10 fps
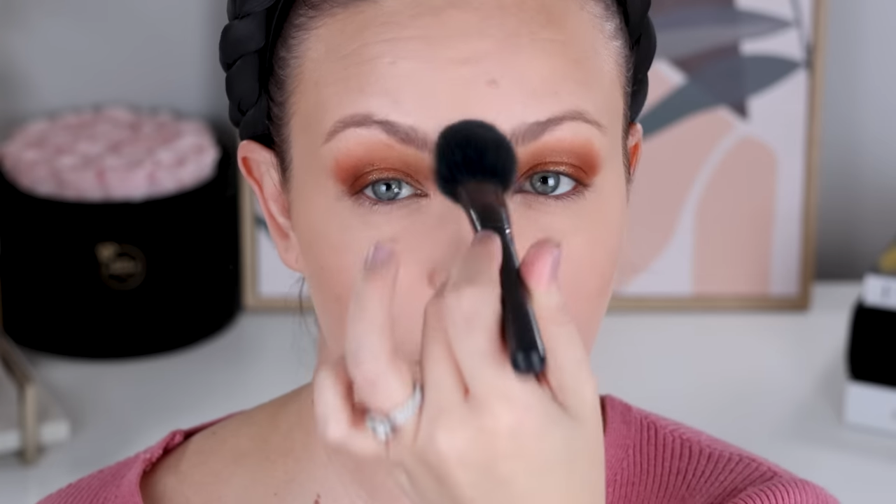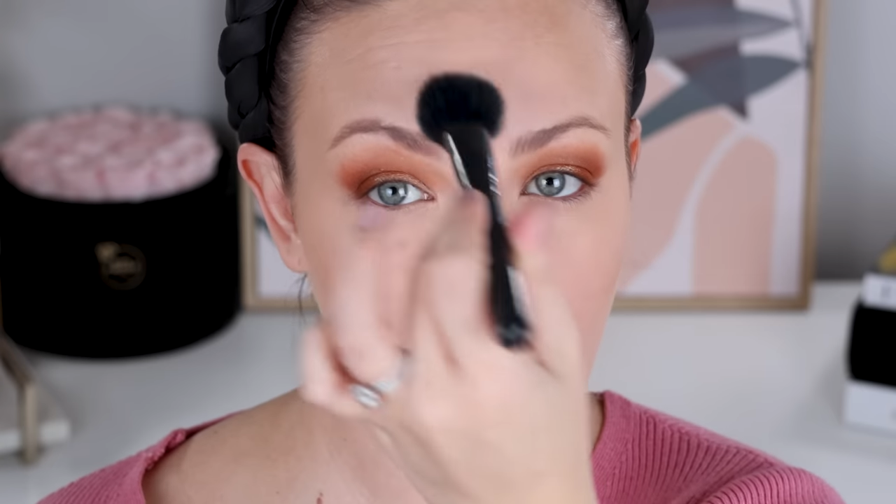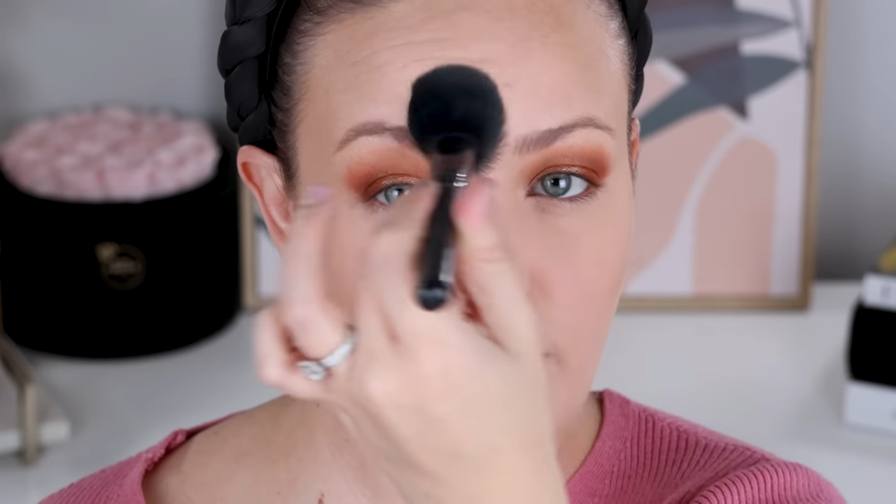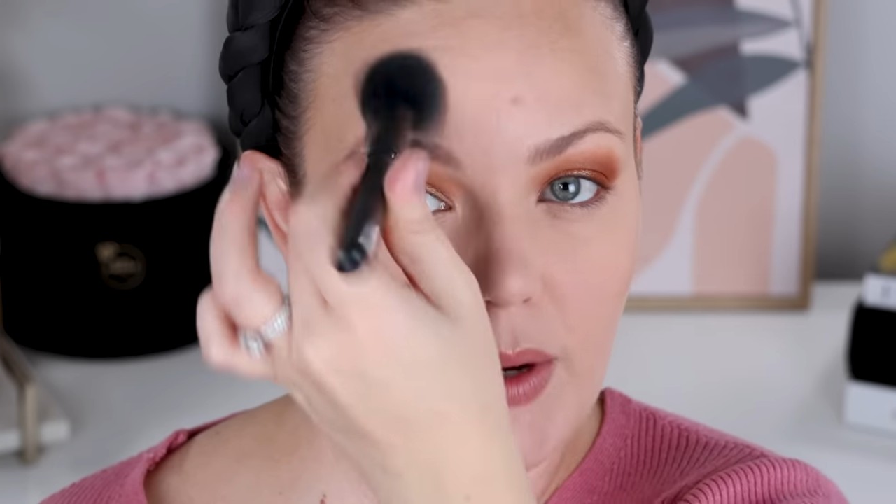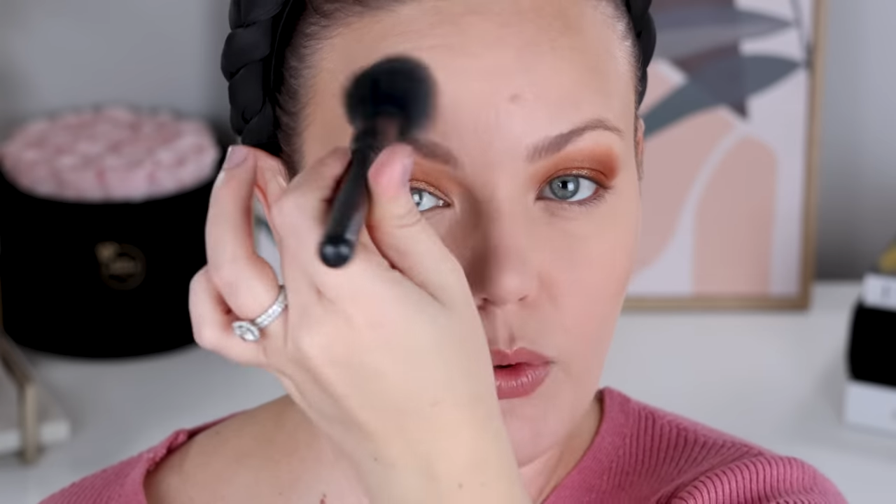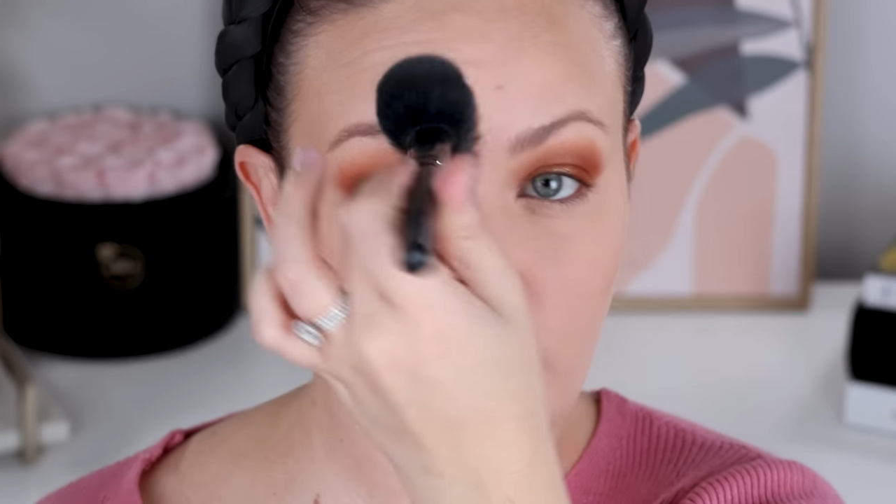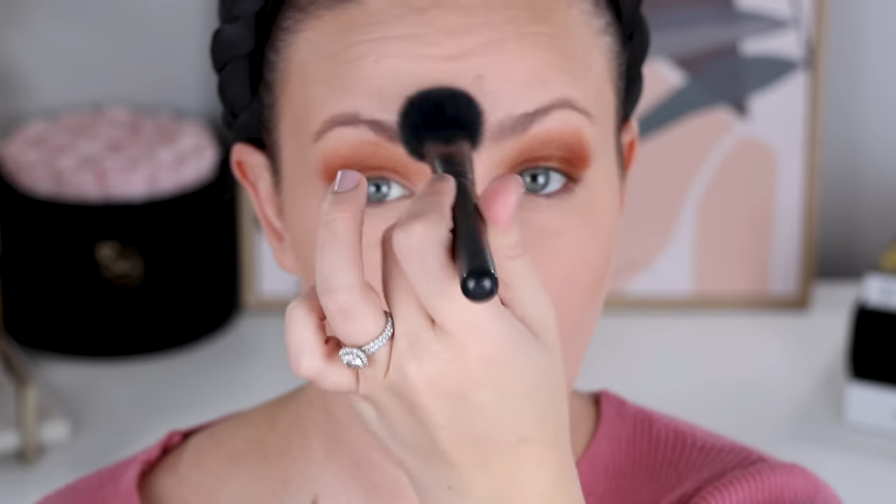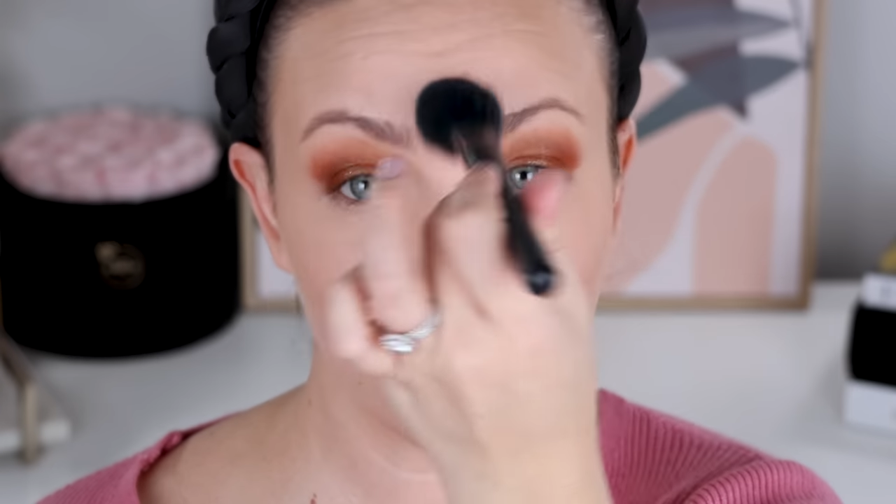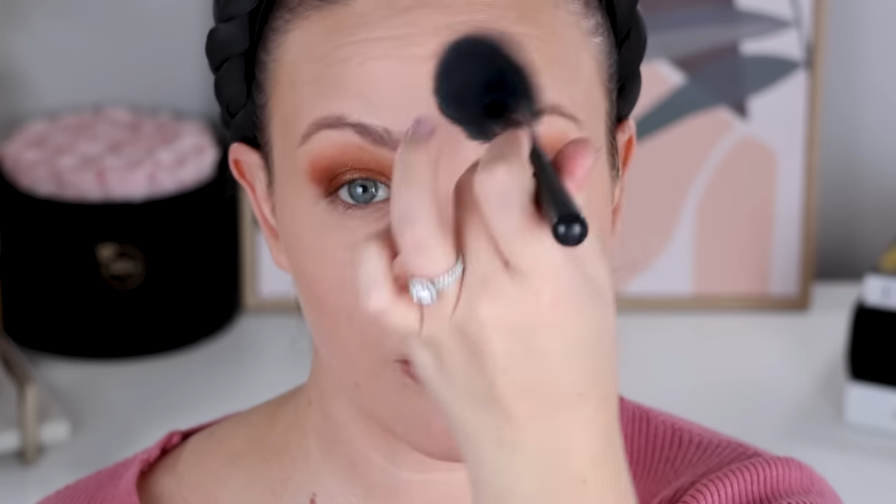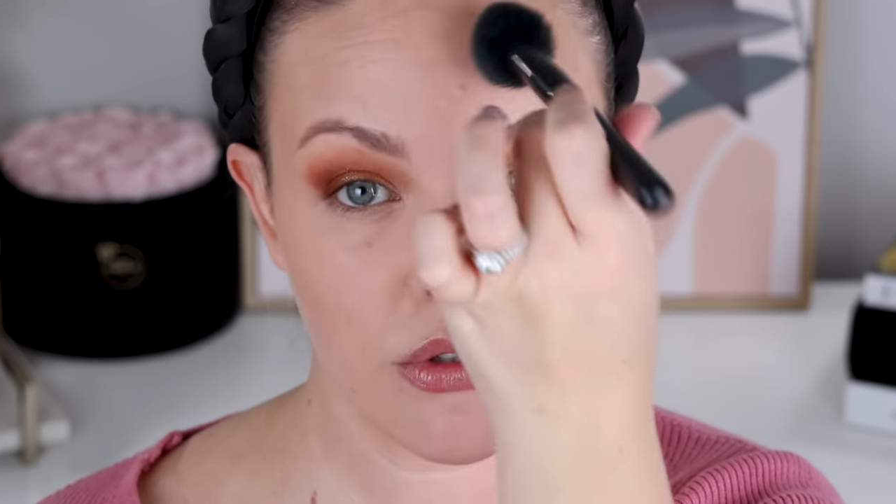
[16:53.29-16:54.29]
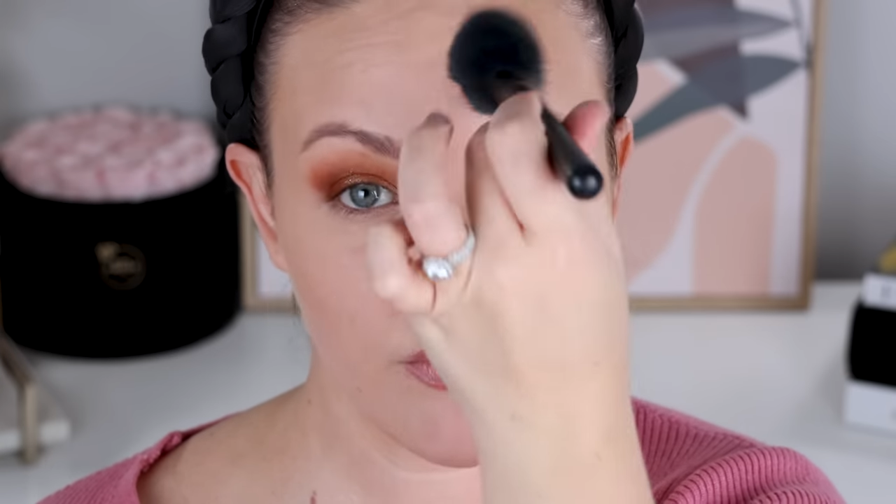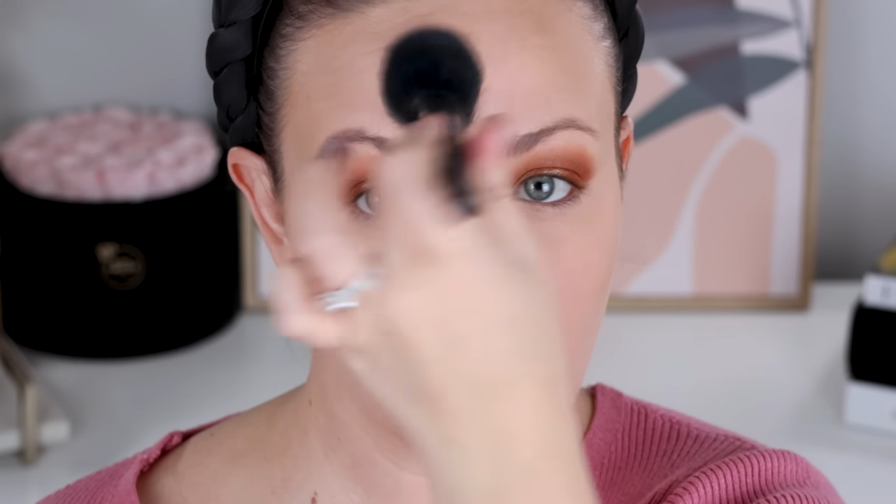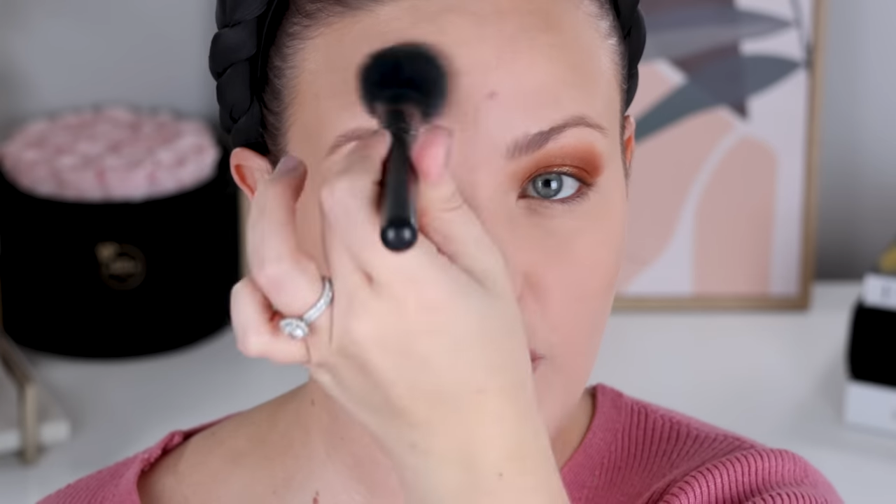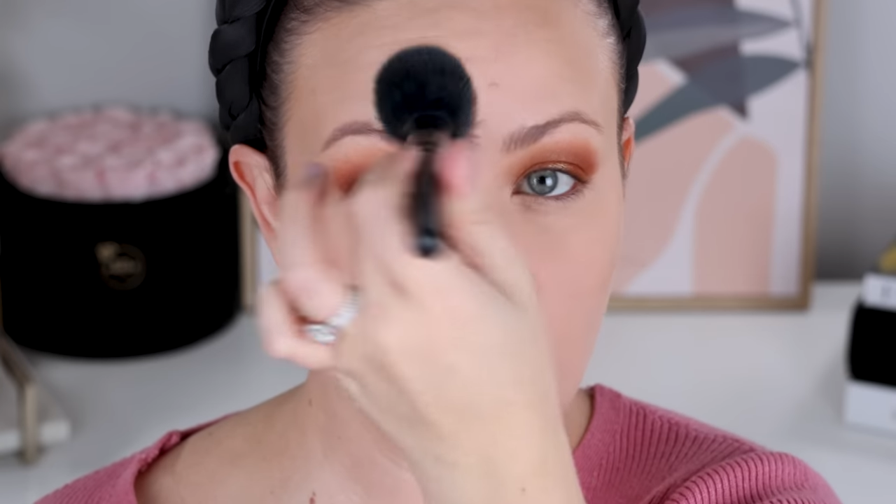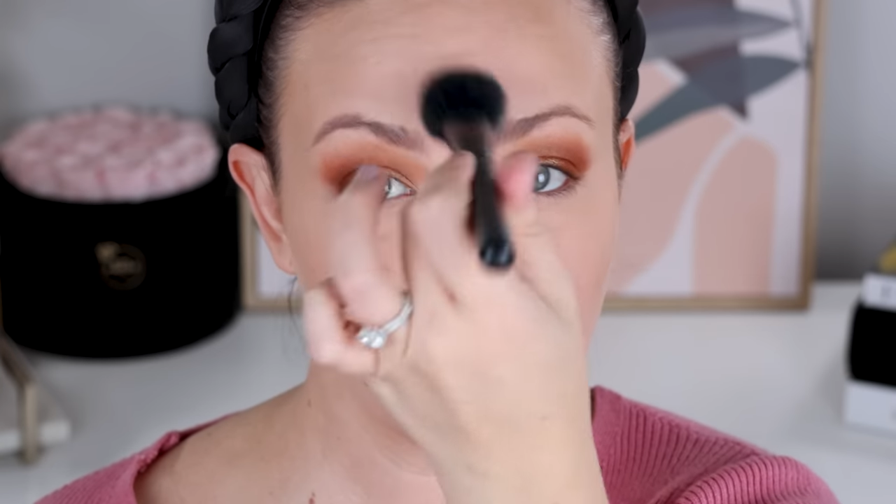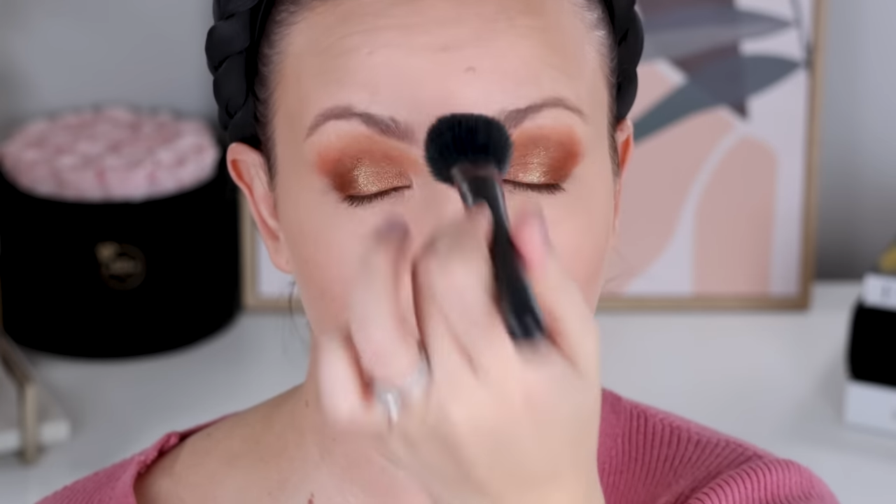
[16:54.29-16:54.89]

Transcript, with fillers: You might want the loose version